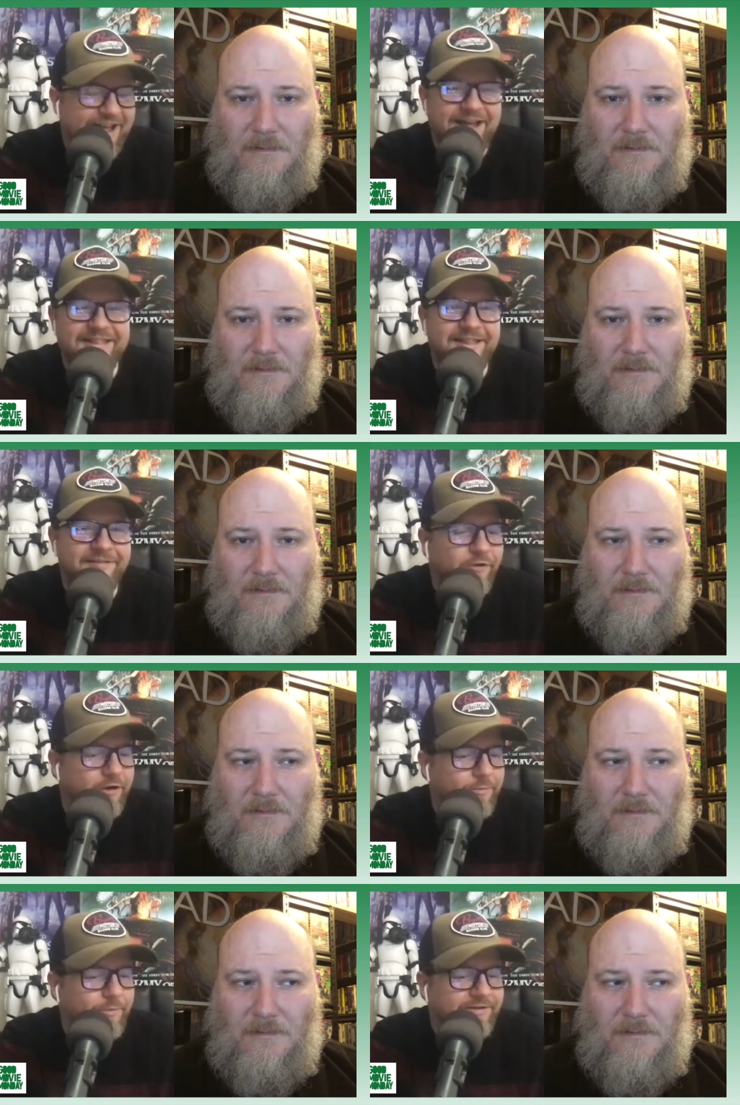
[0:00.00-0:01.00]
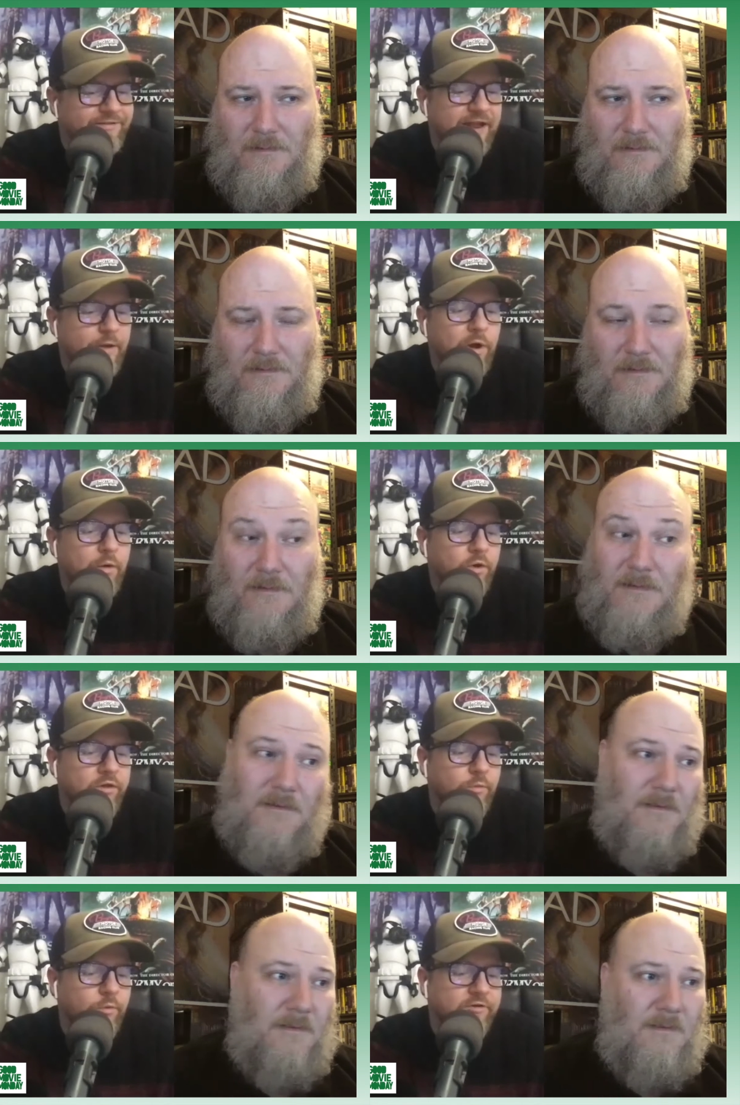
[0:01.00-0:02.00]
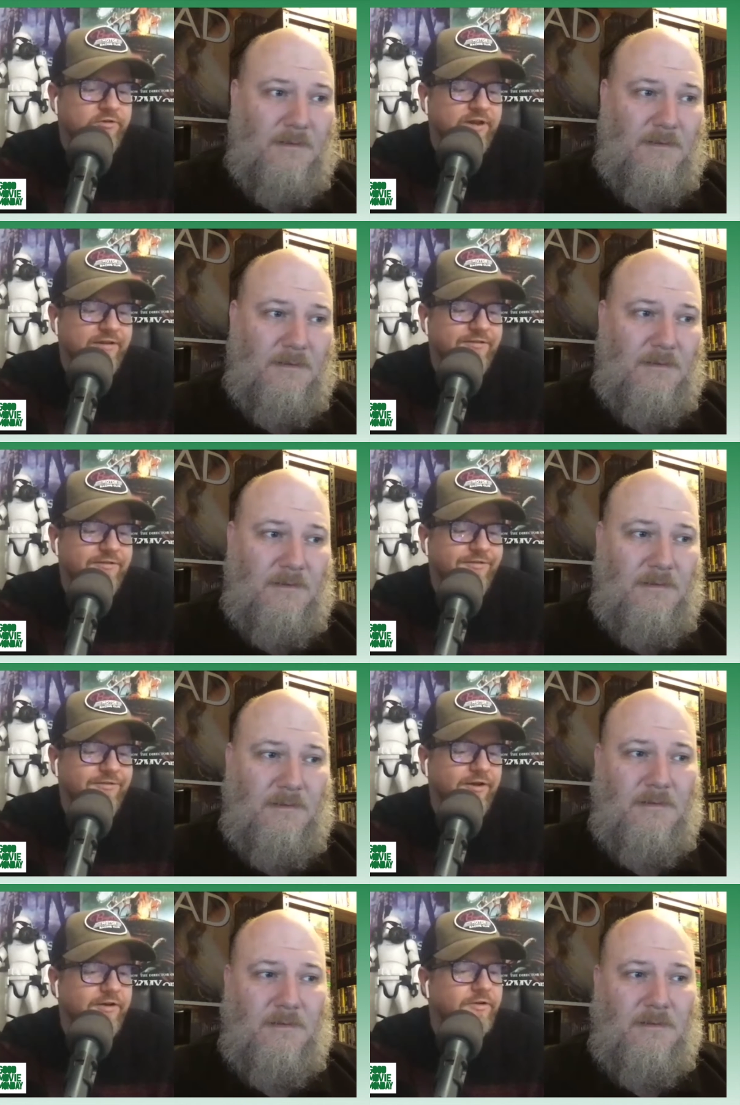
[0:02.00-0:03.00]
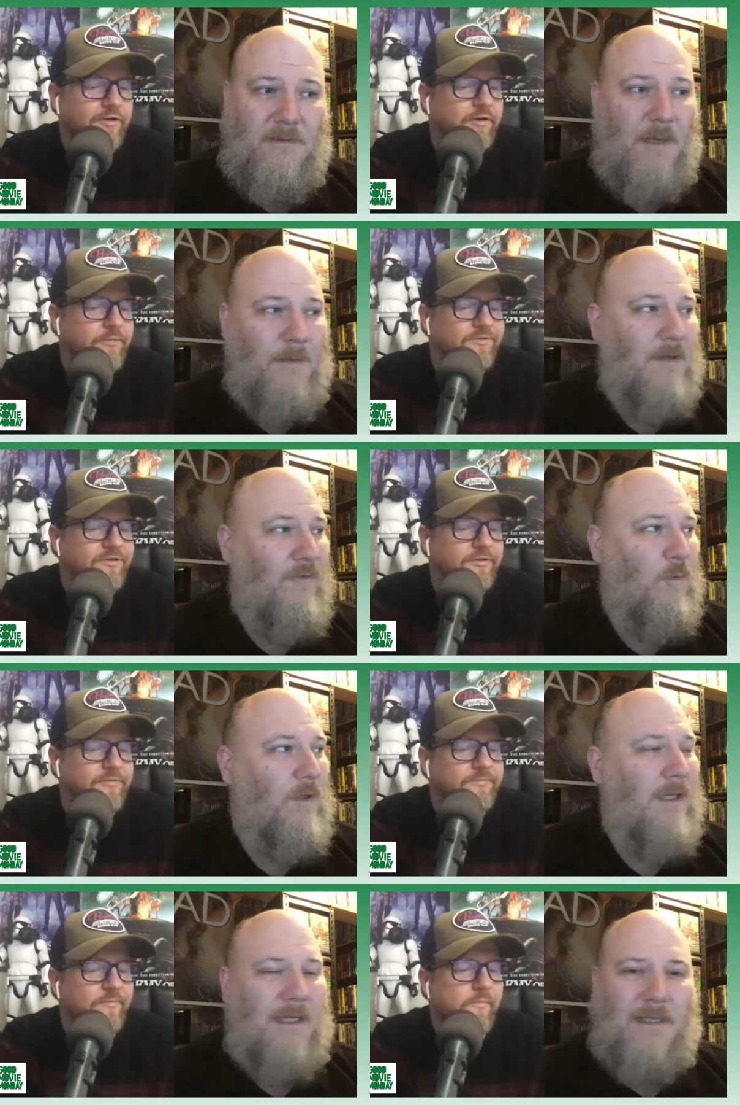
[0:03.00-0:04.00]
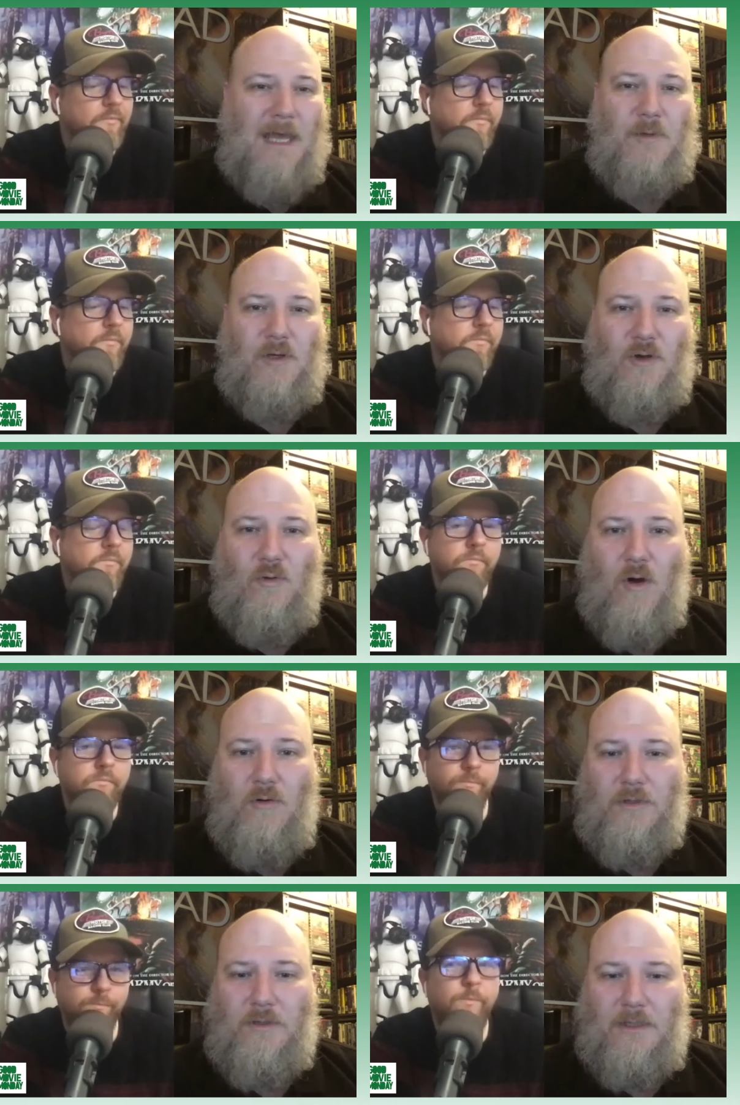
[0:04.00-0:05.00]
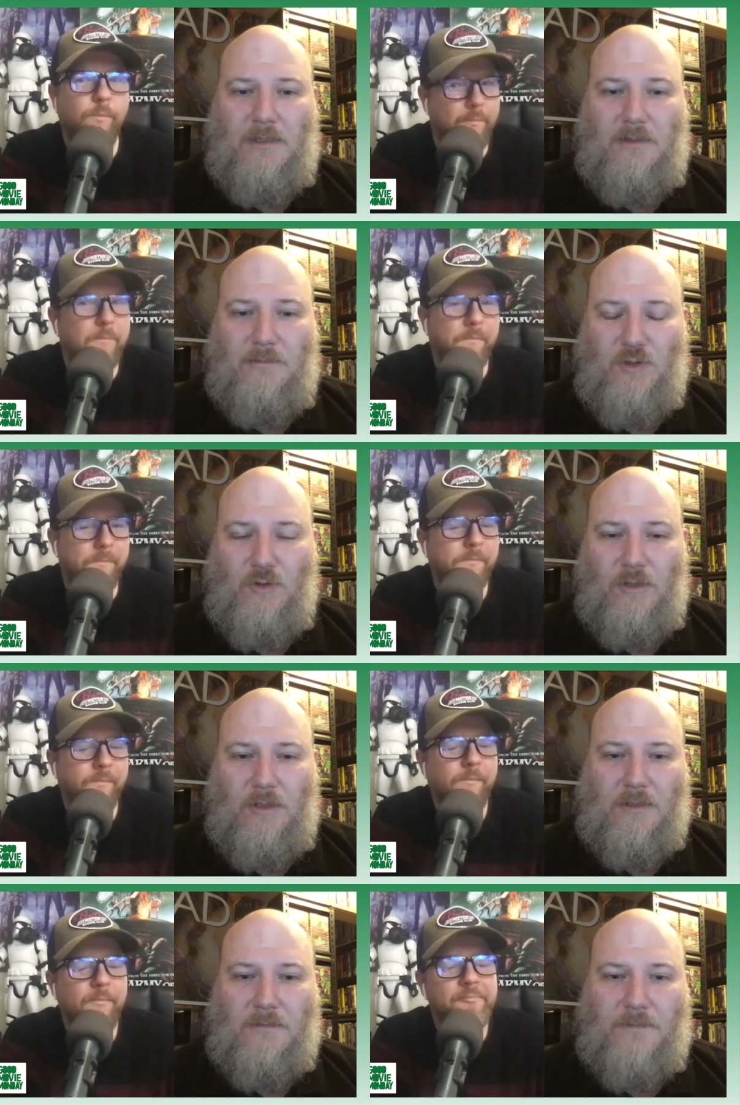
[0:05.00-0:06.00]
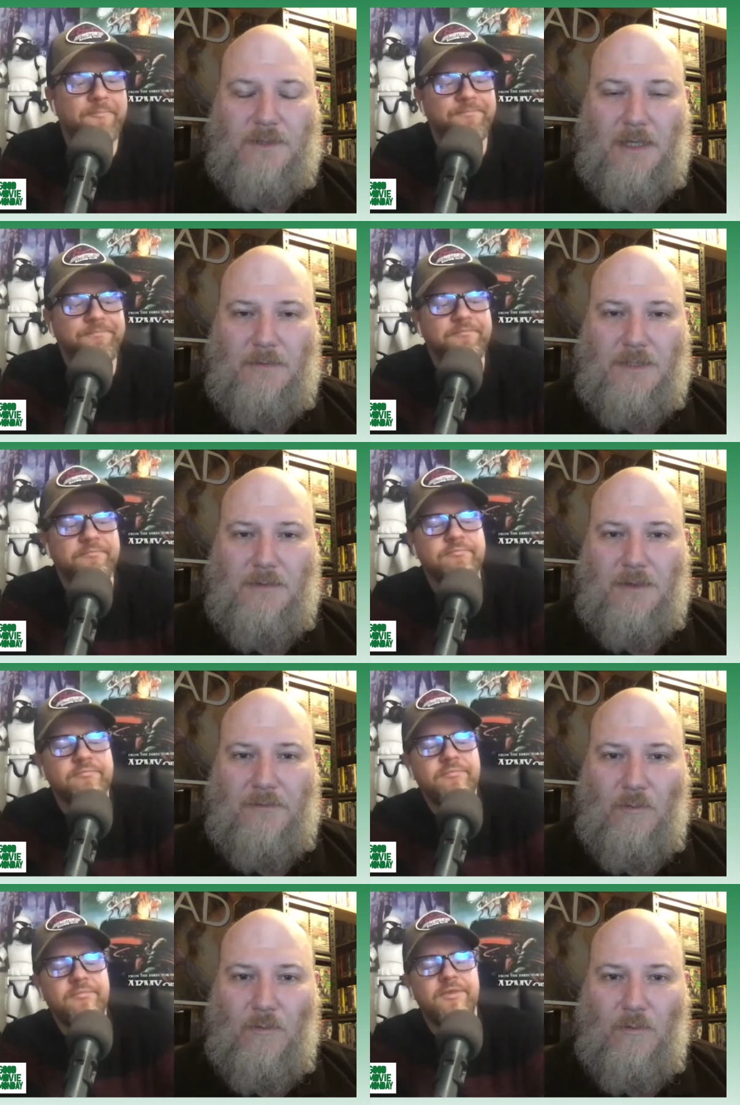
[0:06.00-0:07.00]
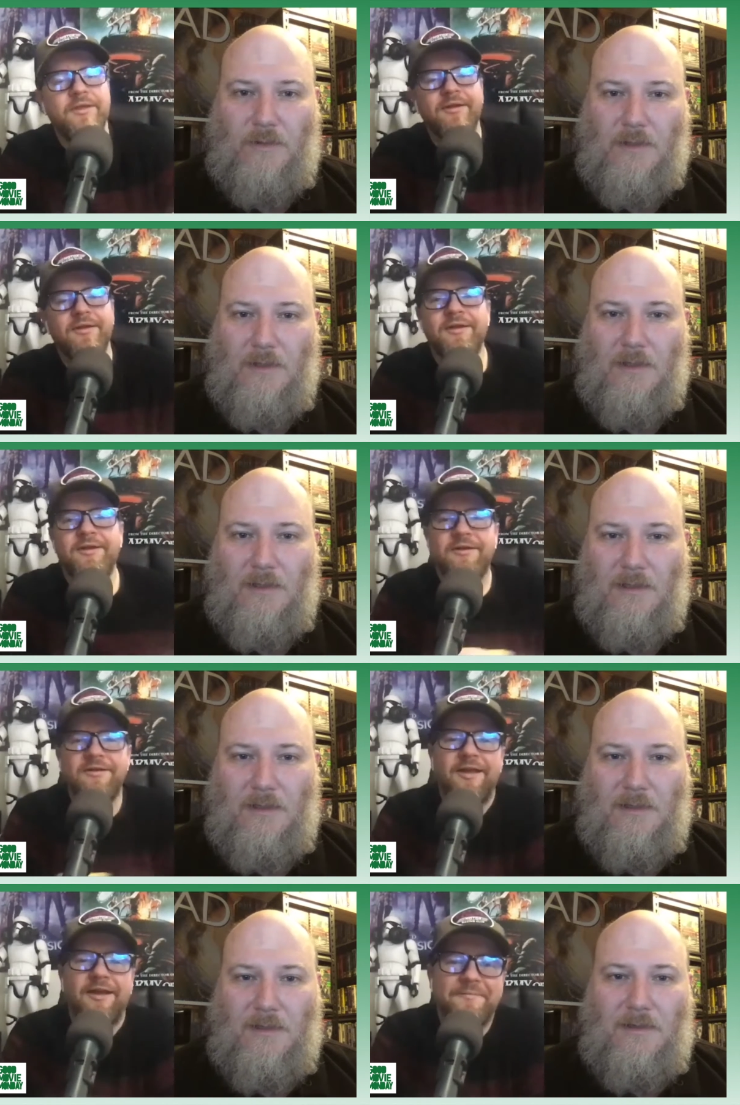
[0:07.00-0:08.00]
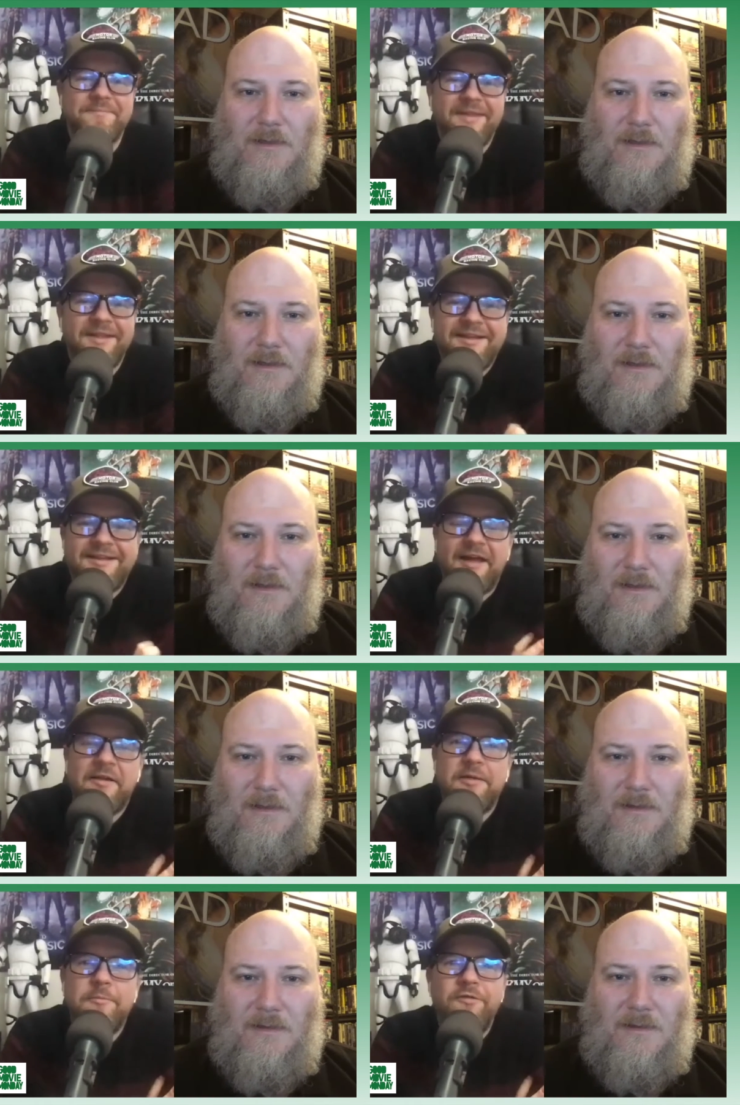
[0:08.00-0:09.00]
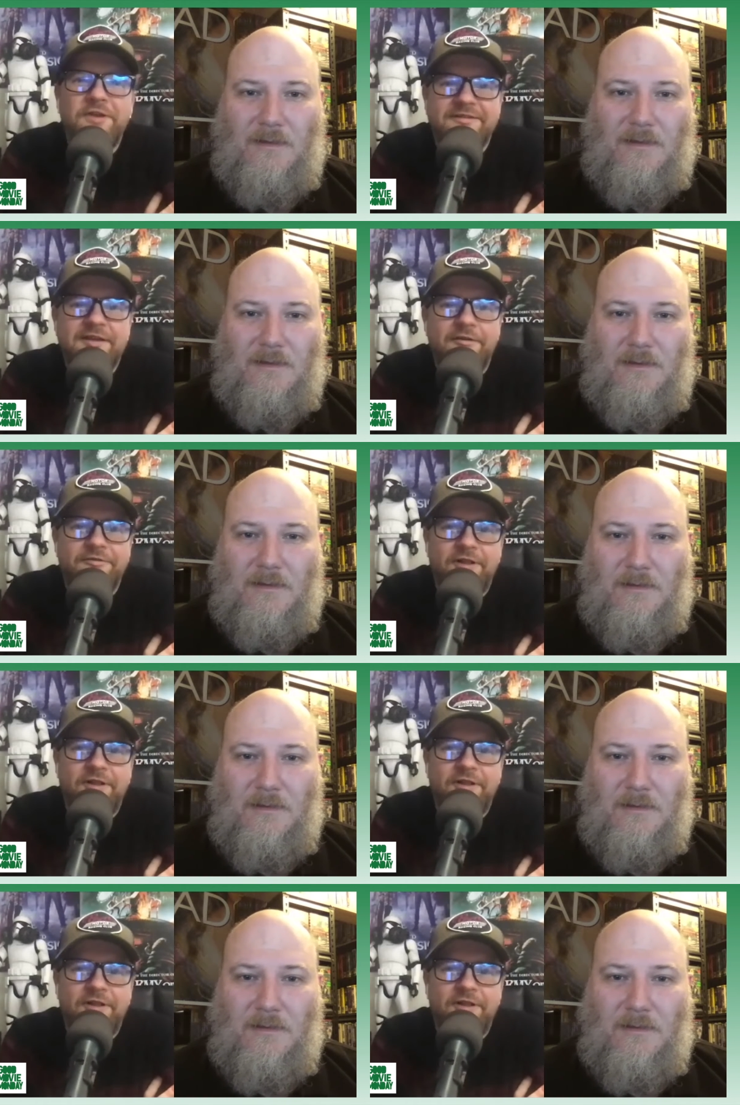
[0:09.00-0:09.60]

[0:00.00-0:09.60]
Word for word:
Speaker 1: and then the final one is damn well worth a watch, and that's decided. Yeah, I mean, if you want to get
Speaker 2: your name on a quote, then I'm sure you can say say
Speaker 1: whatever you want. Yeah, uh, the movie itself,